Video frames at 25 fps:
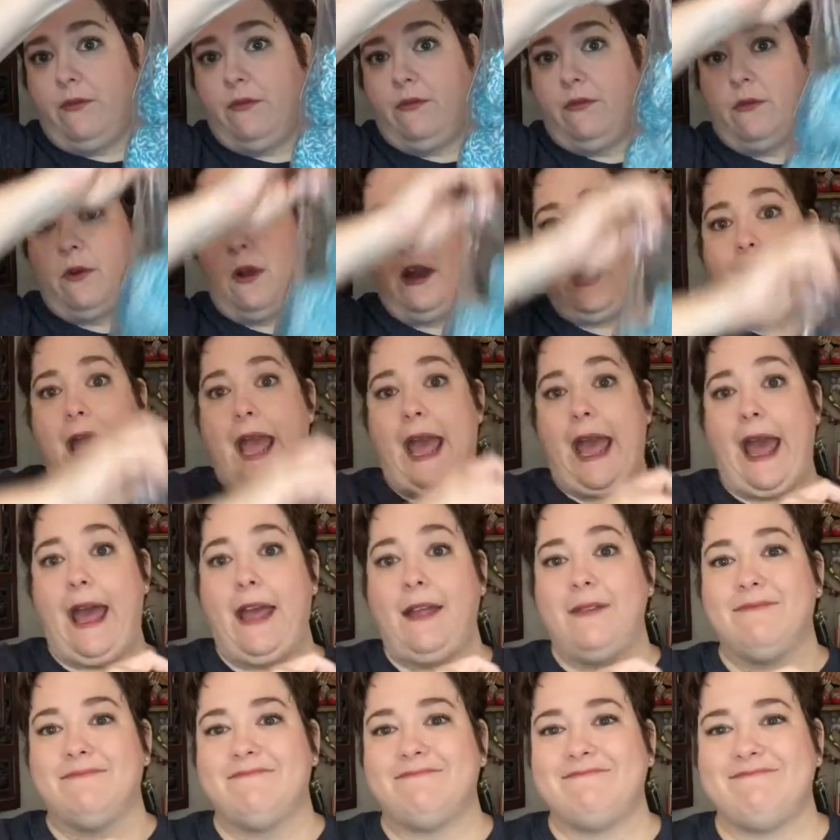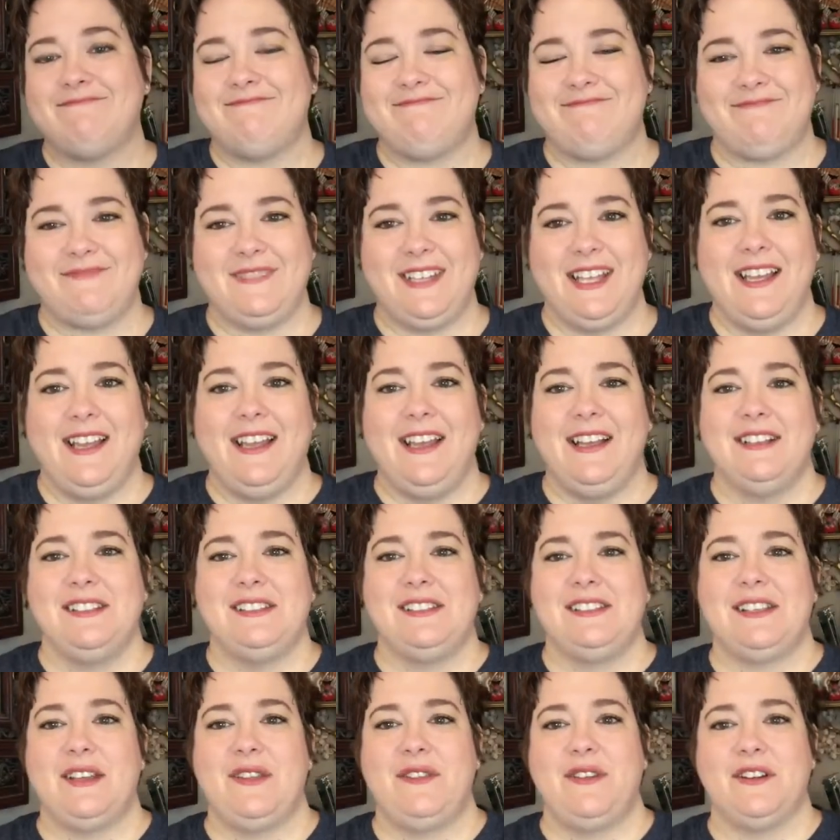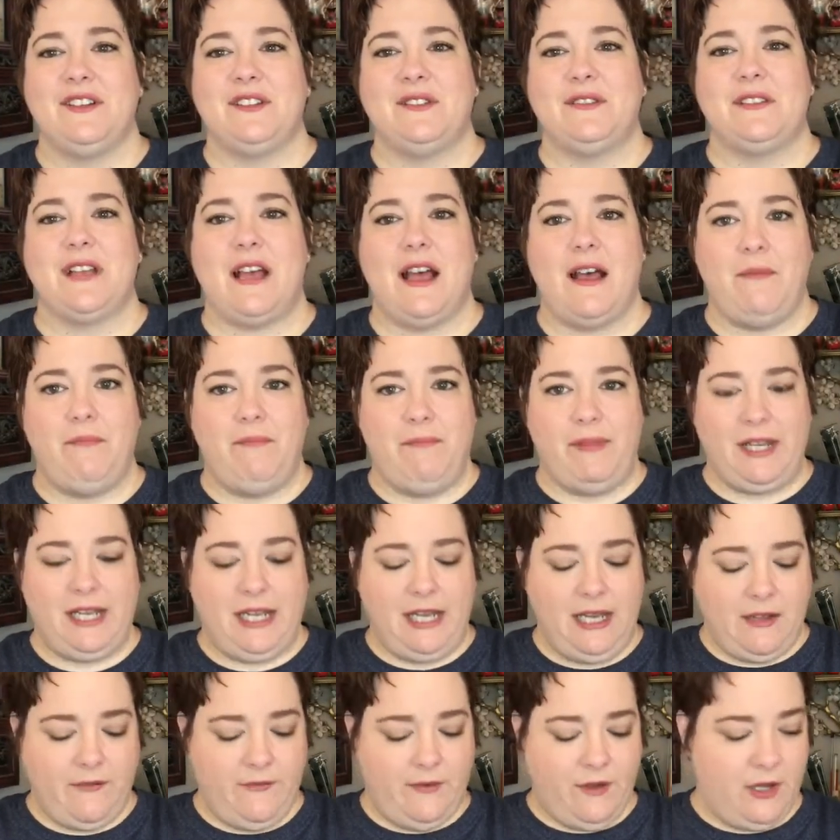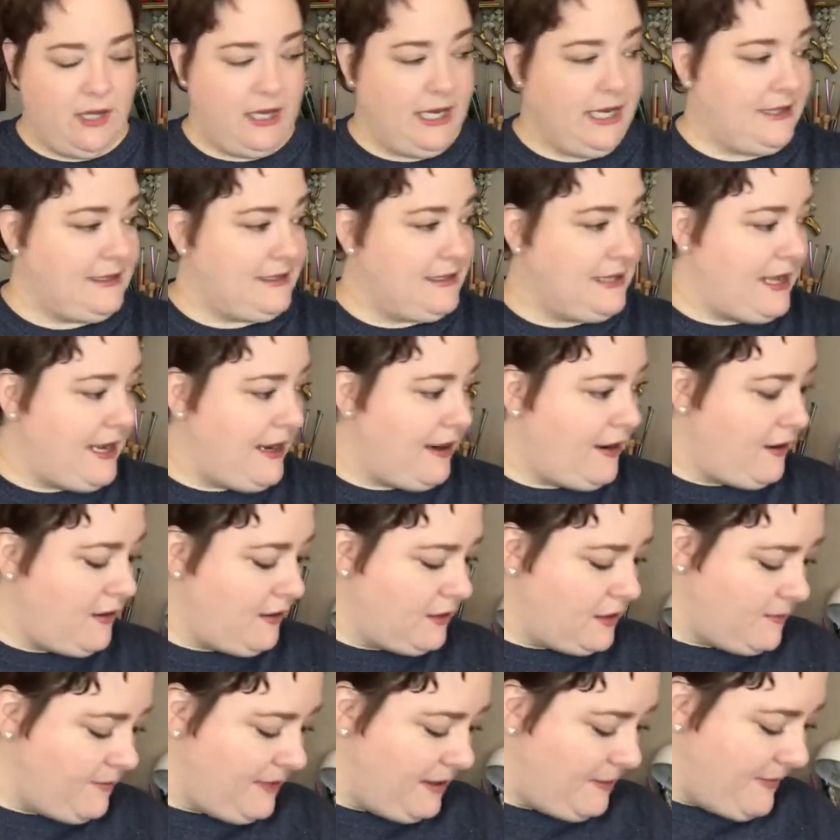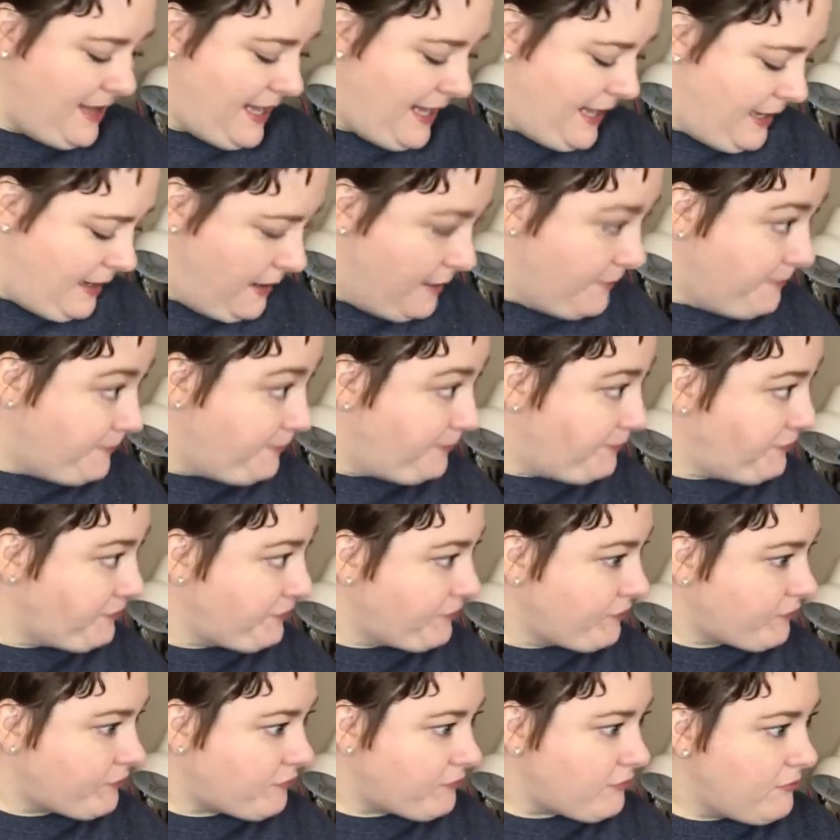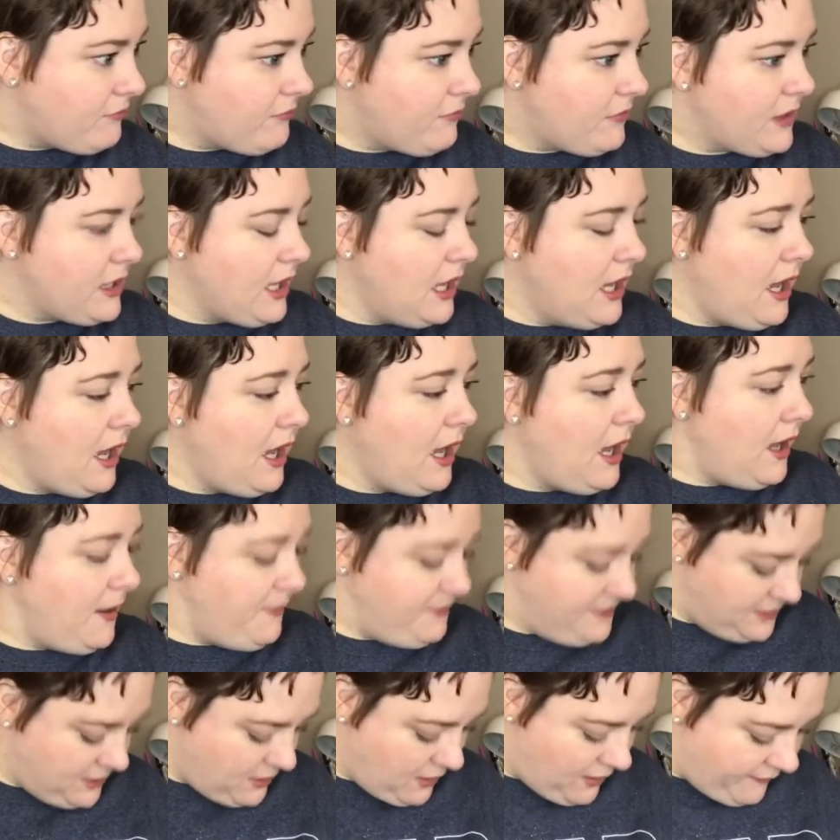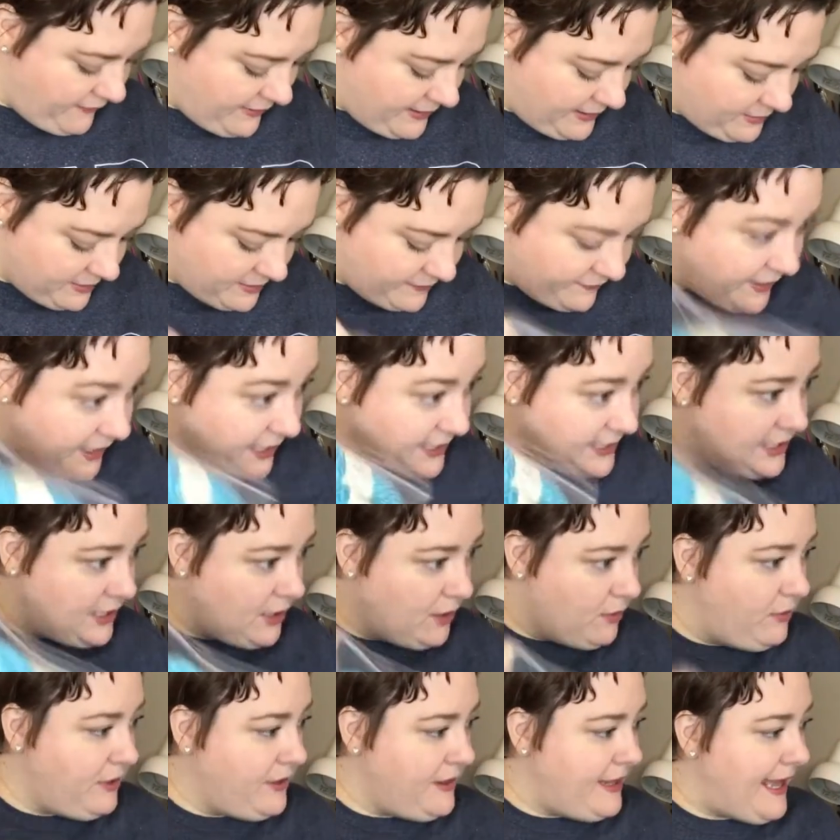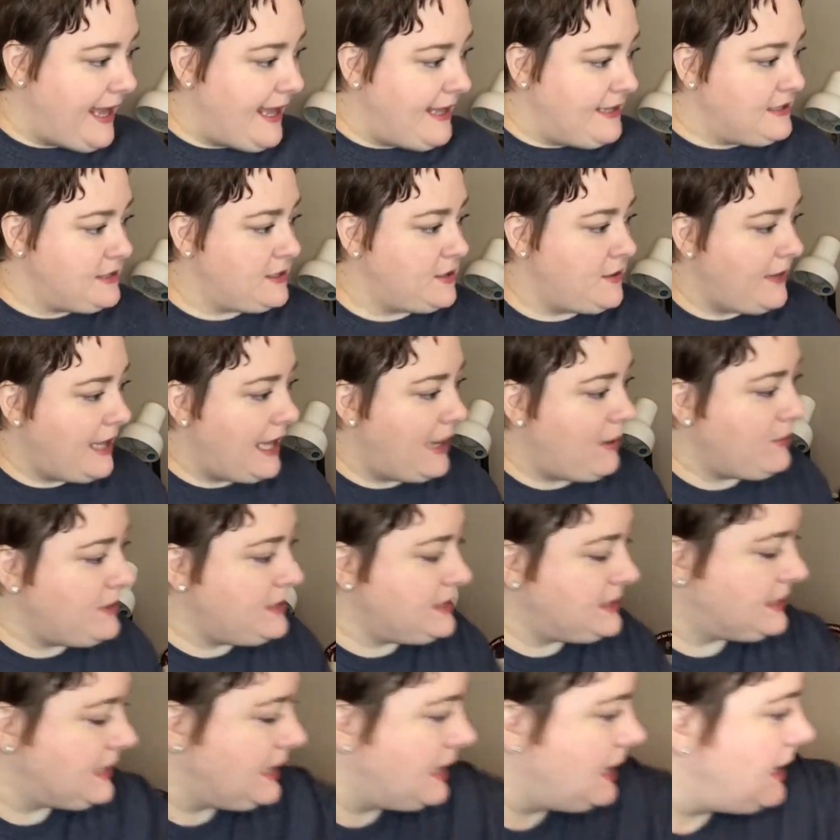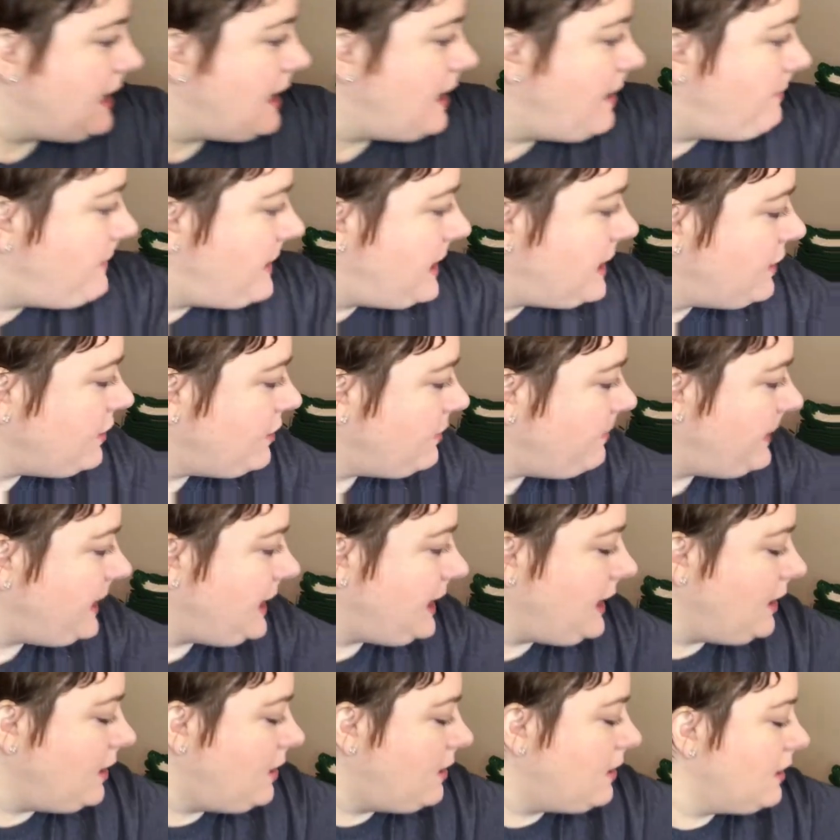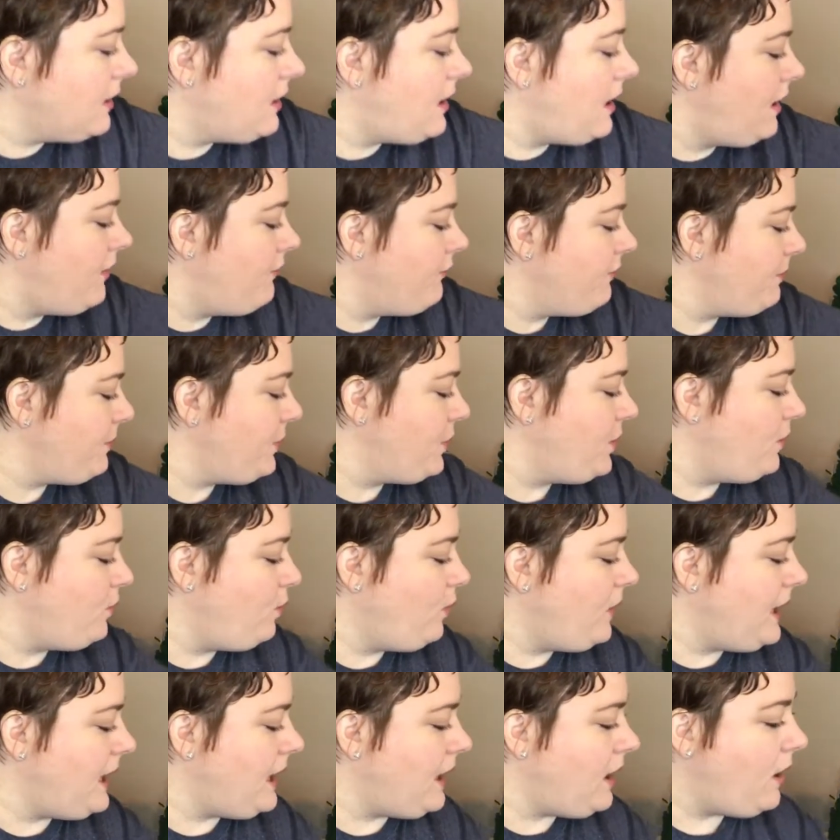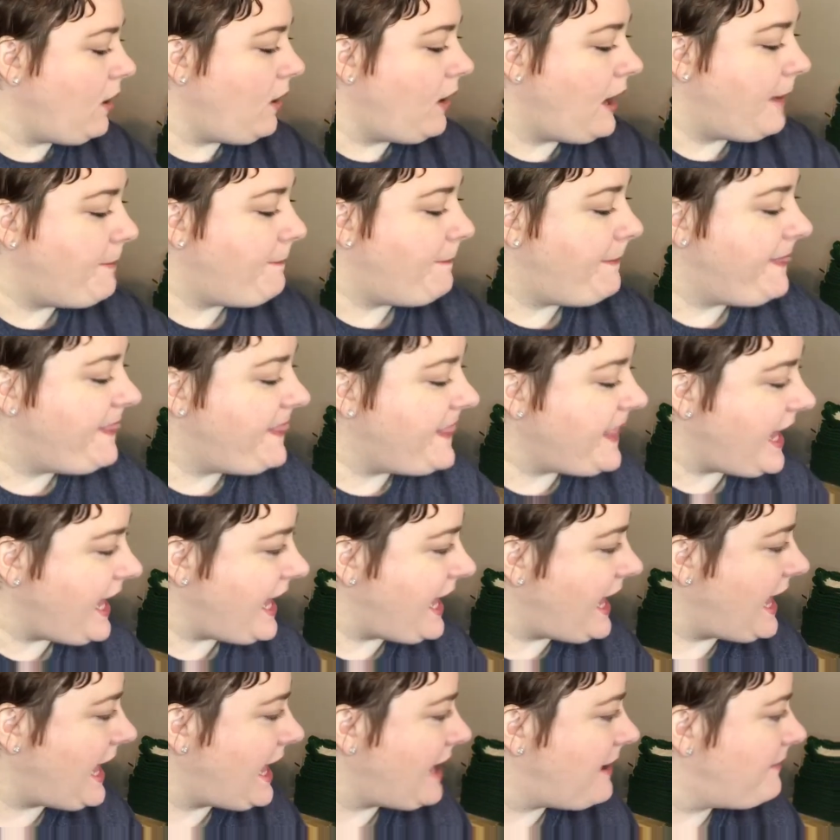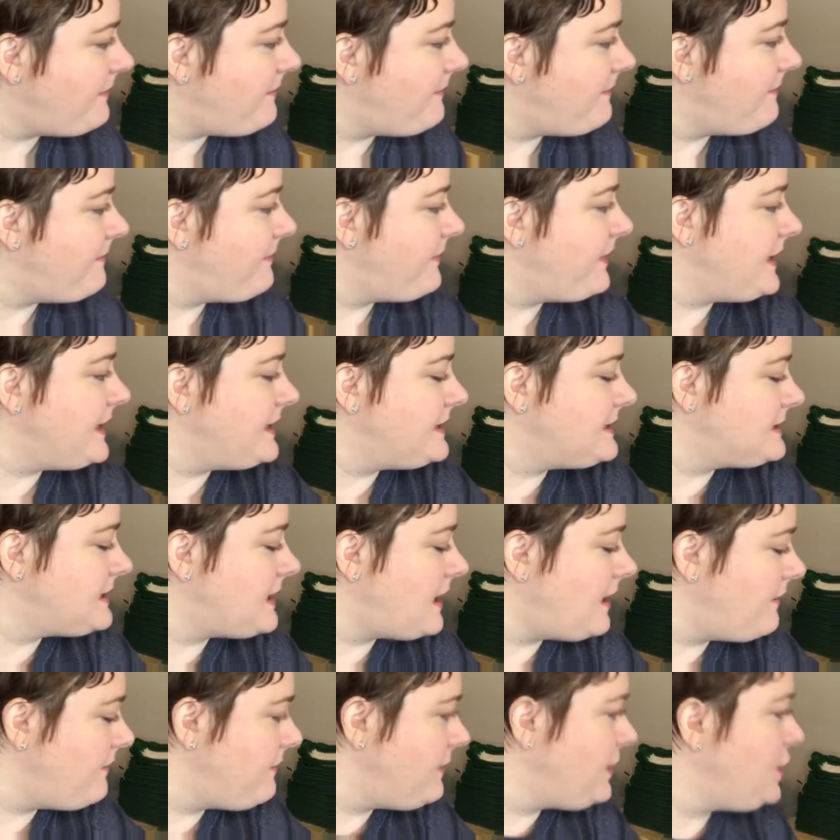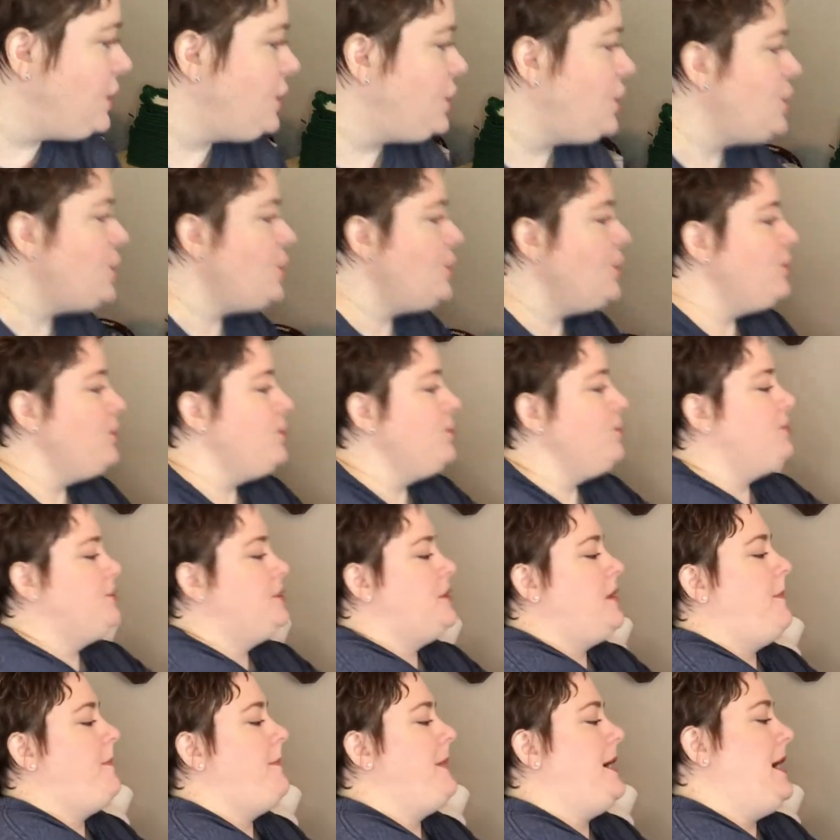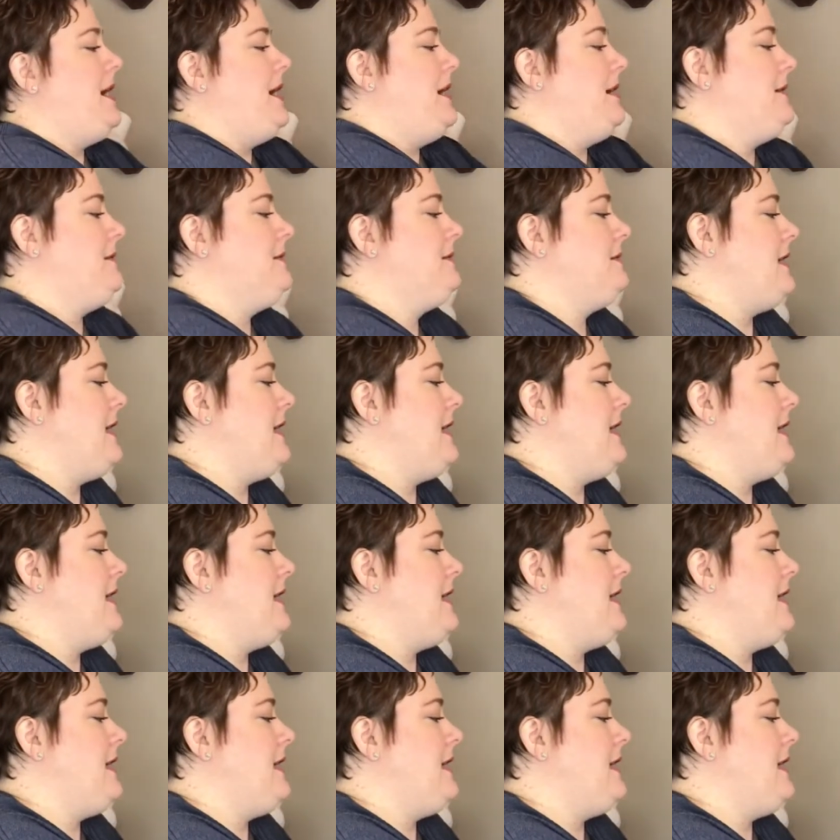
or a hat. So there's plenty of goodies there to be made. So I was very tickled with that. So that was my little mini yarn haul from Goodwill. Then this huge box,